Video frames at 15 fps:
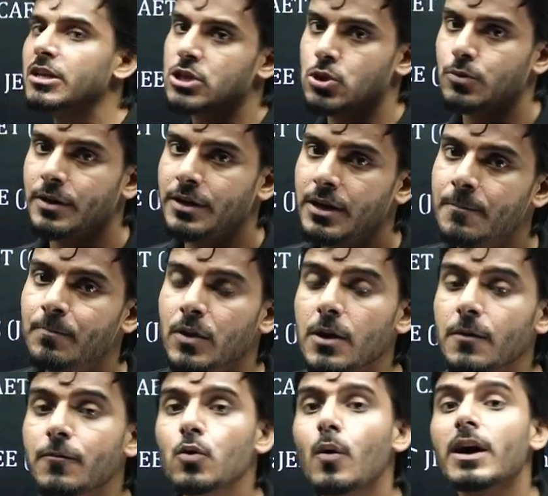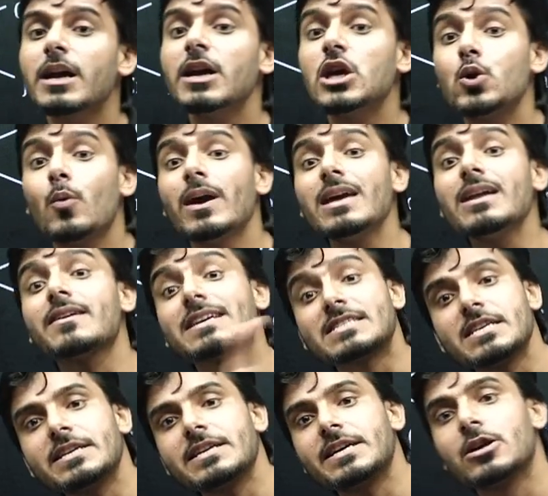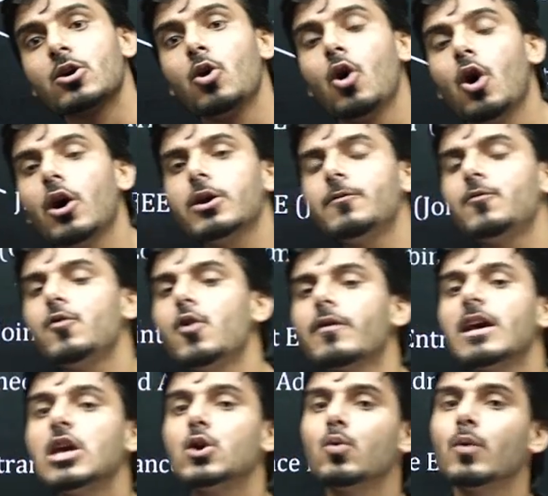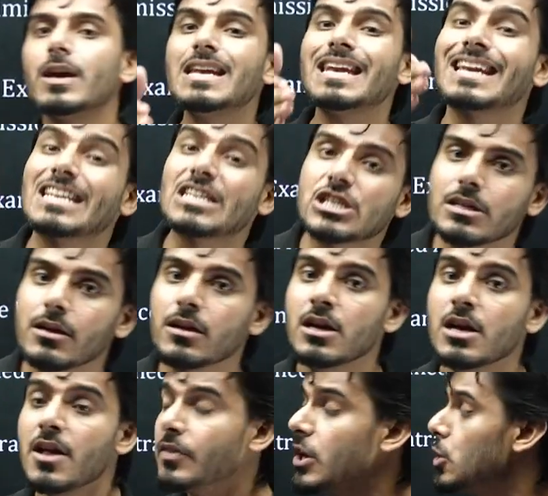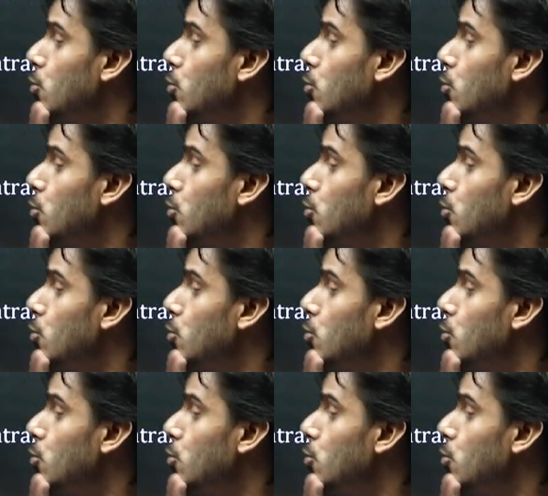student, if you are a UAE resident, or if you are a UAE national, then you